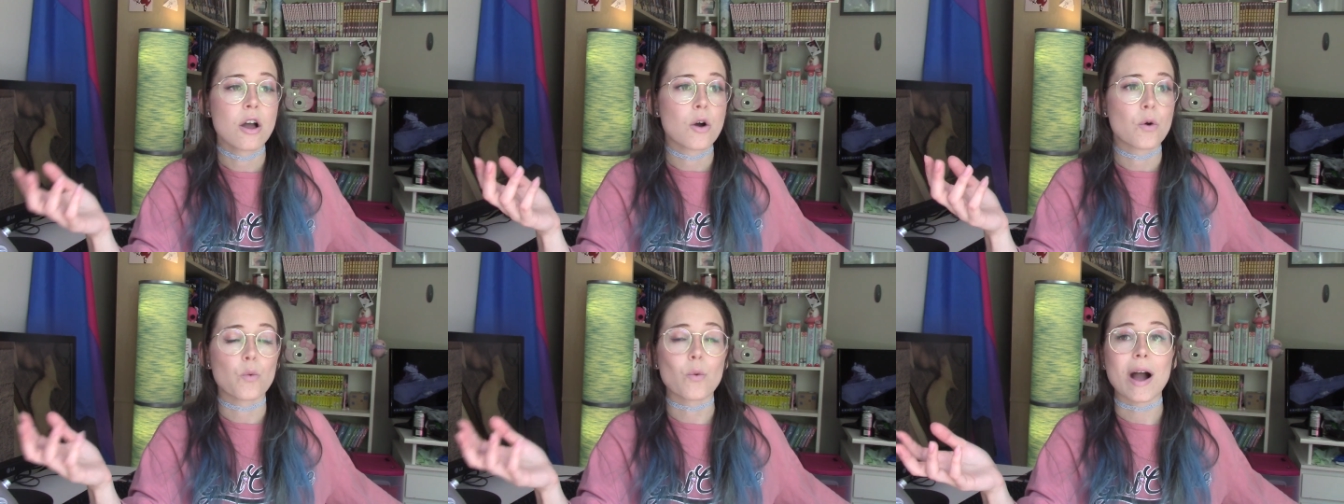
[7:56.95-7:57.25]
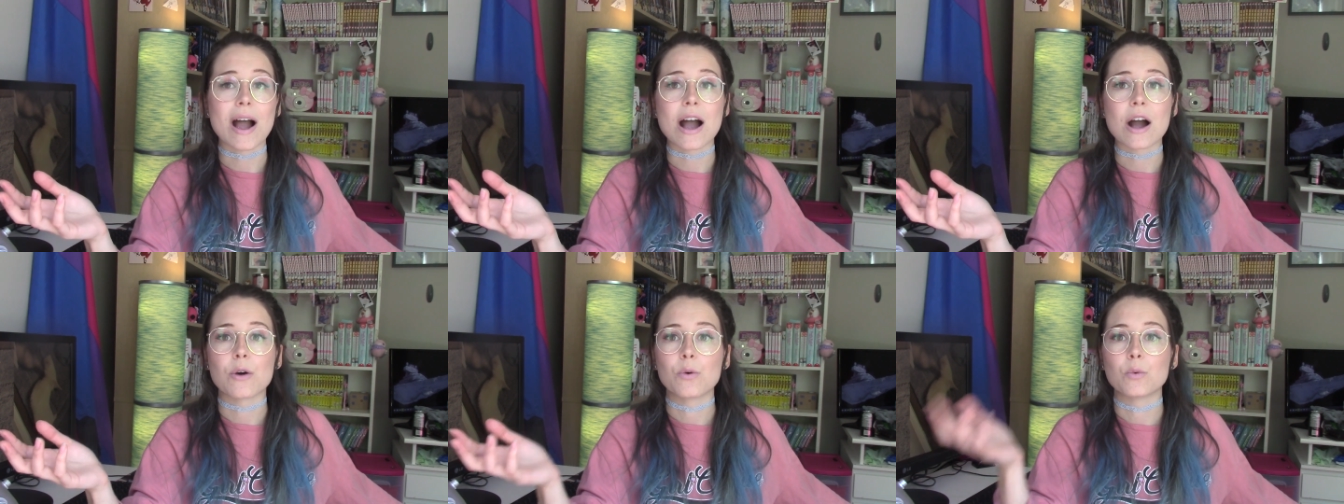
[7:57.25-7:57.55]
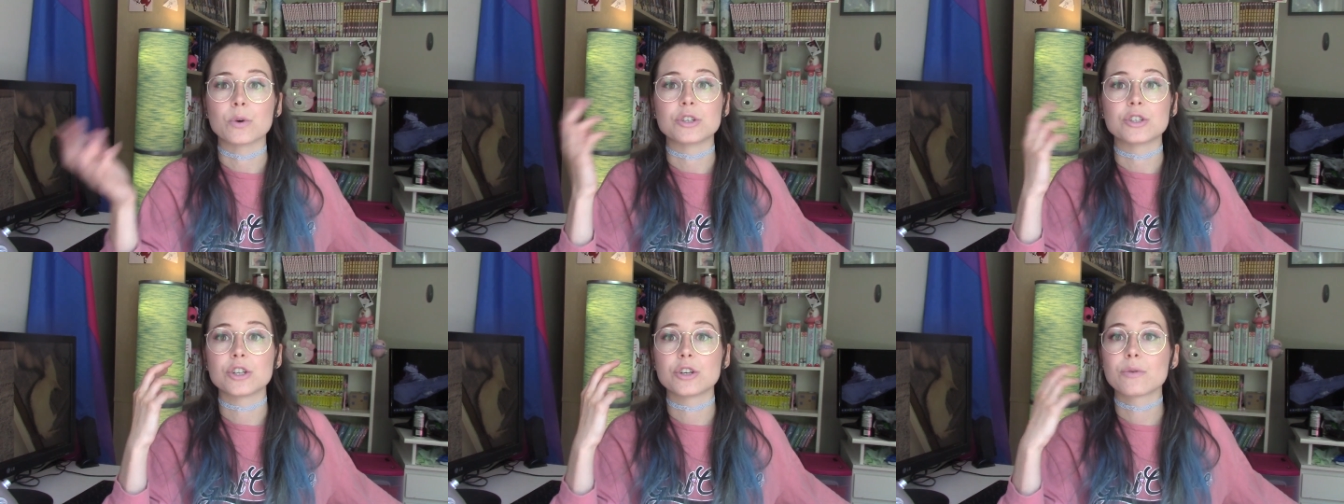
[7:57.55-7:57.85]
Wow,
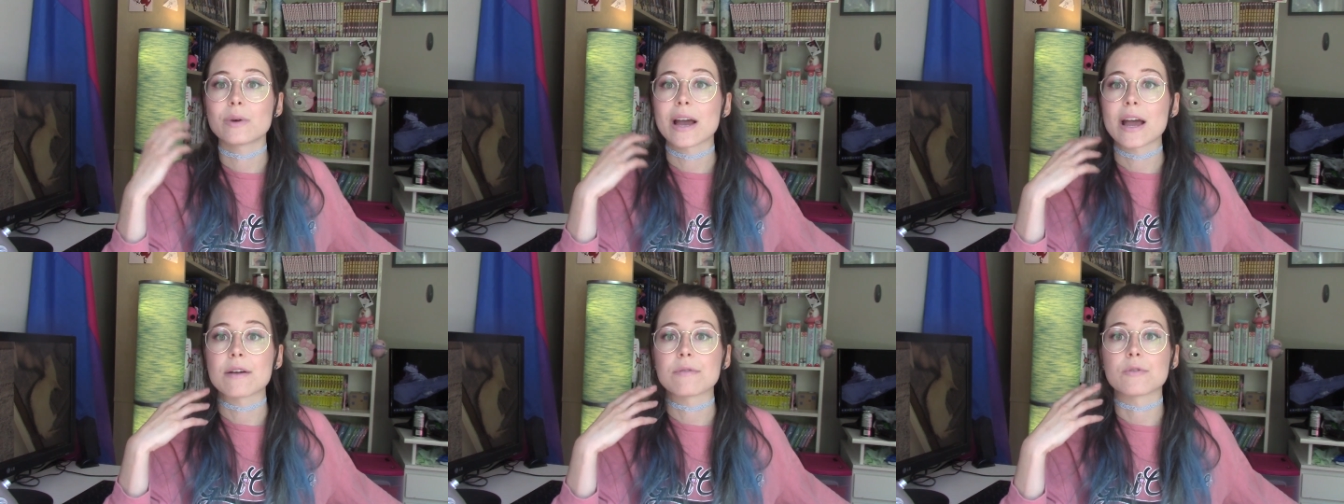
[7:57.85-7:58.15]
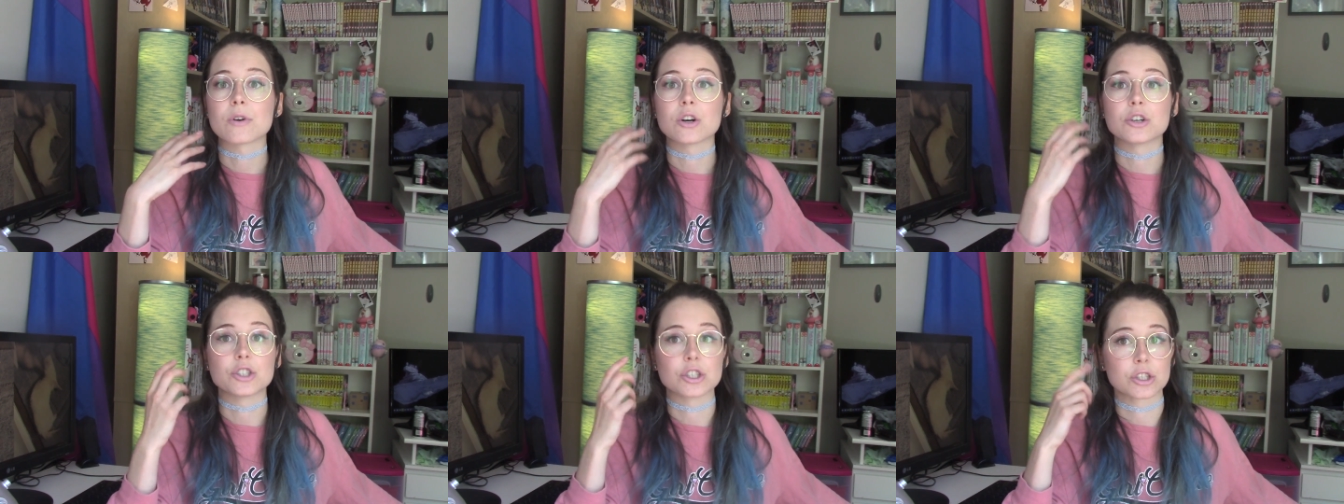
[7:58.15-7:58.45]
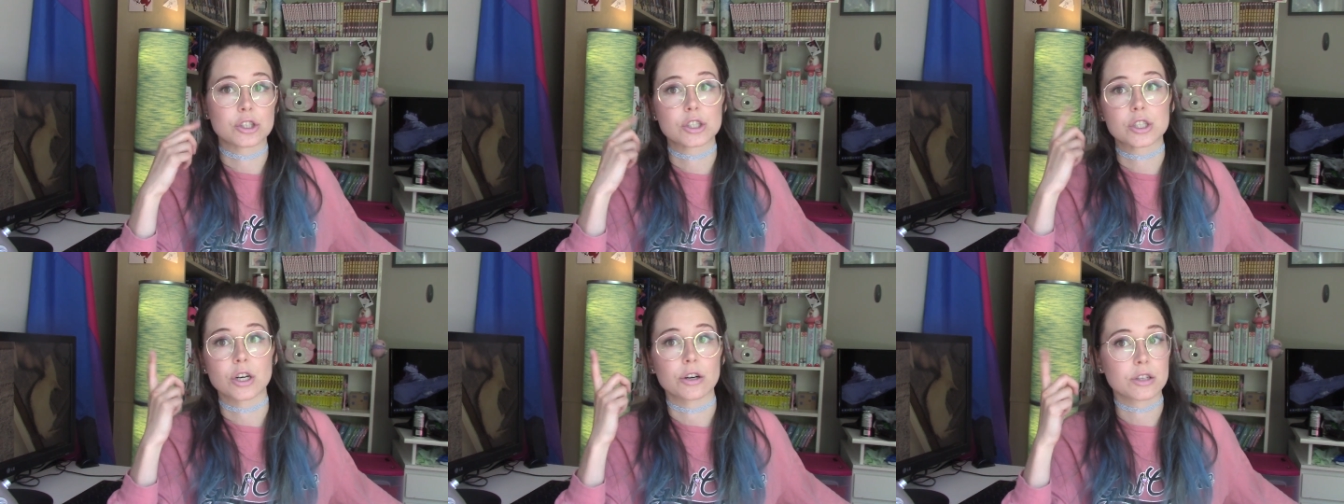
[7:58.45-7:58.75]
would you ever
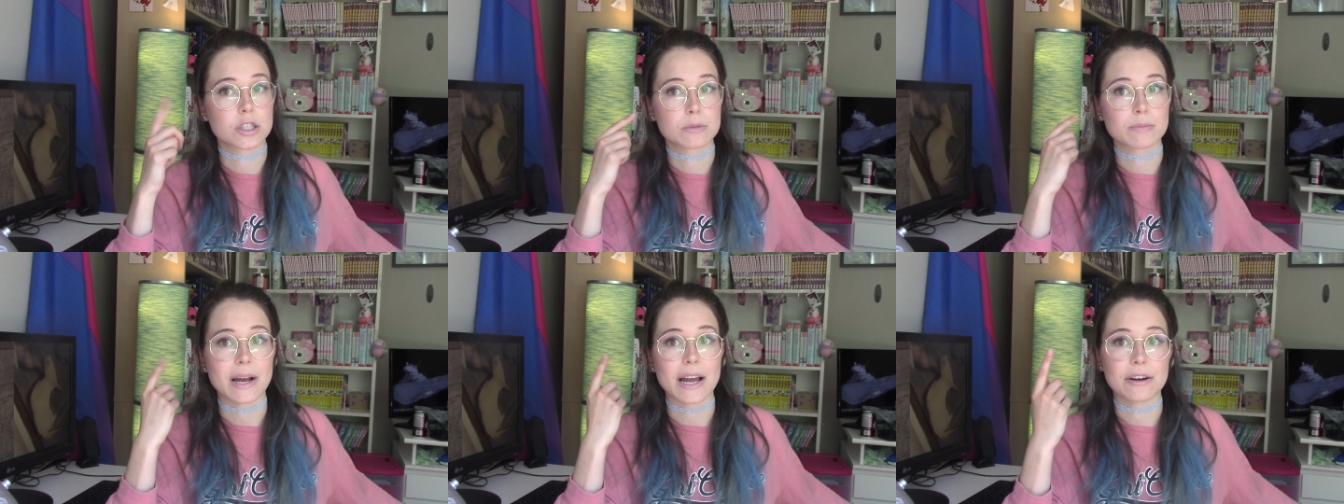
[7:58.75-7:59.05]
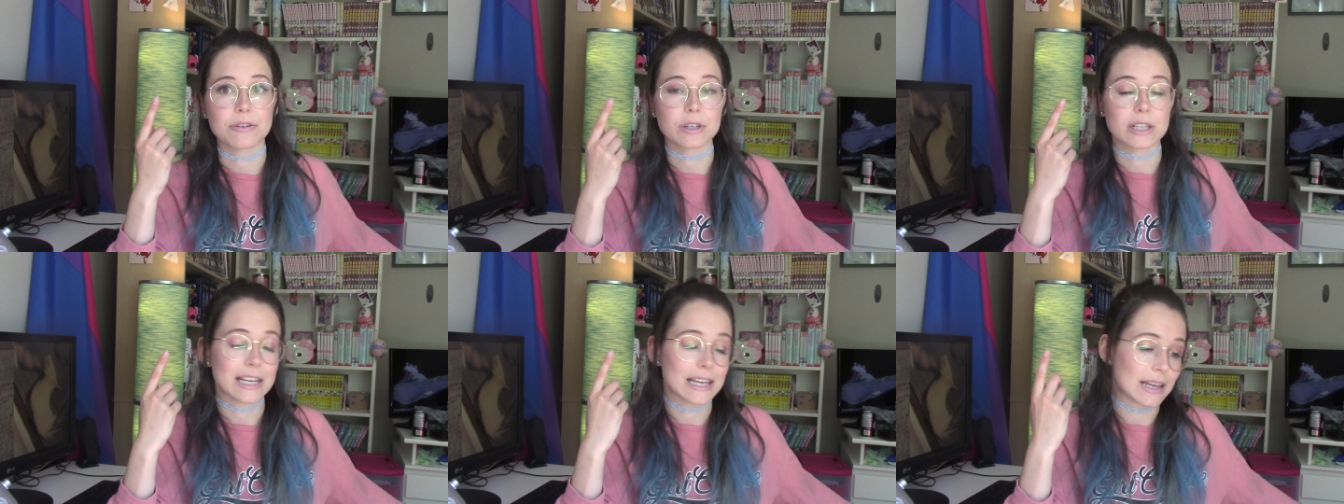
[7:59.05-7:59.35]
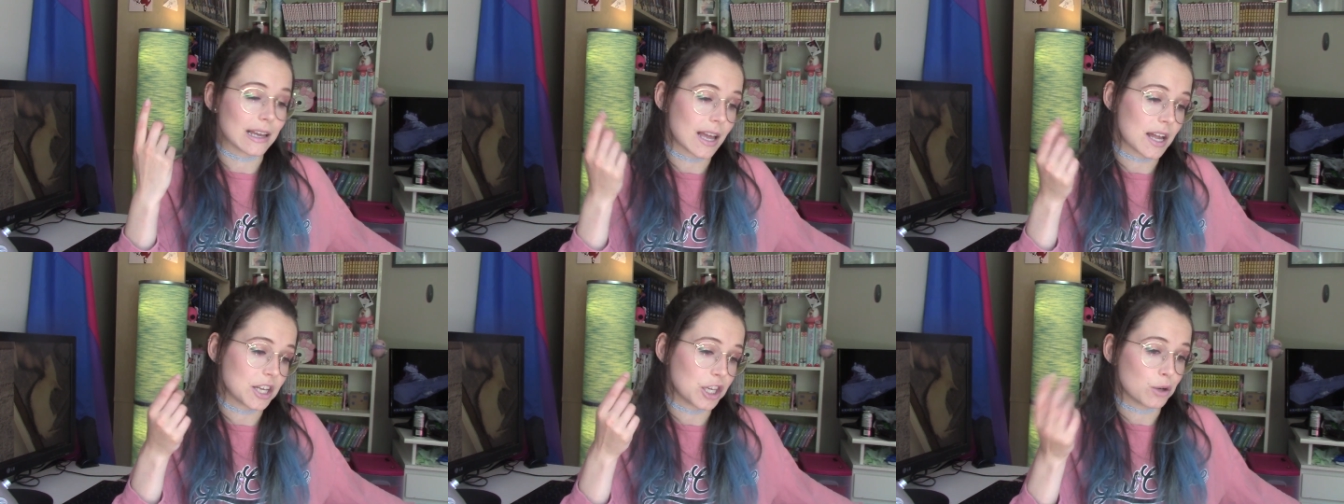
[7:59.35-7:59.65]
just start
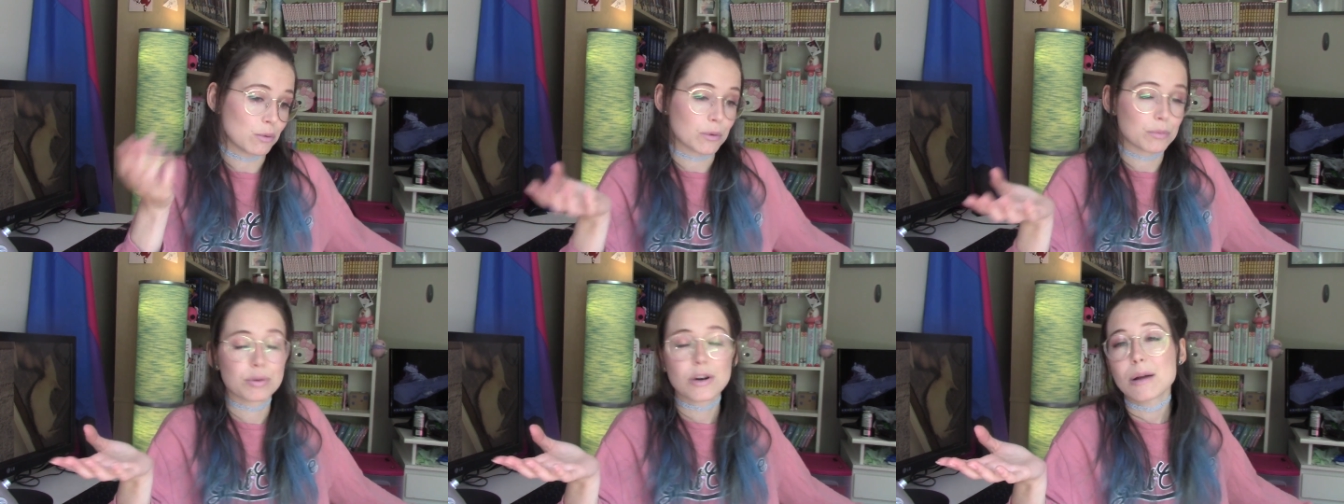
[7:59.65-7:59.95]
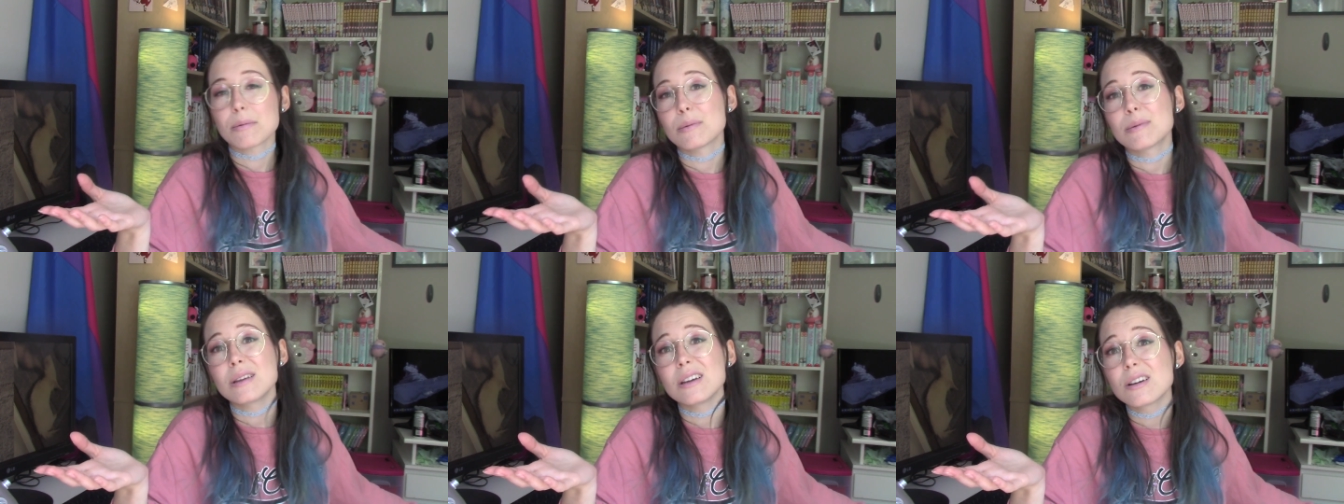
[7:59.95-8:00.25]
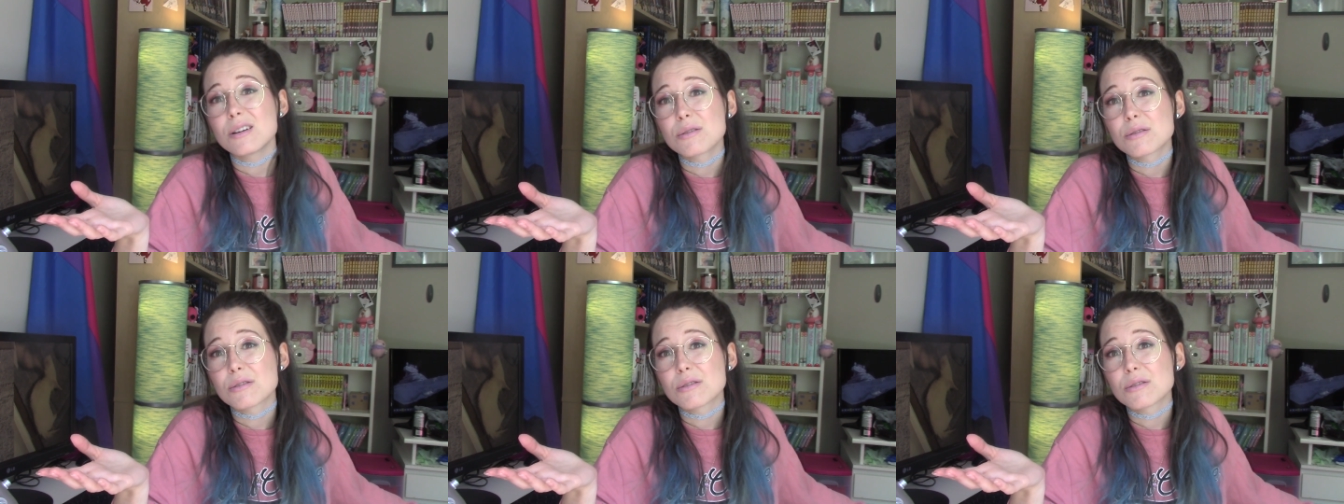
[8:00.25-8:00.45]
spiraling, and you would probably go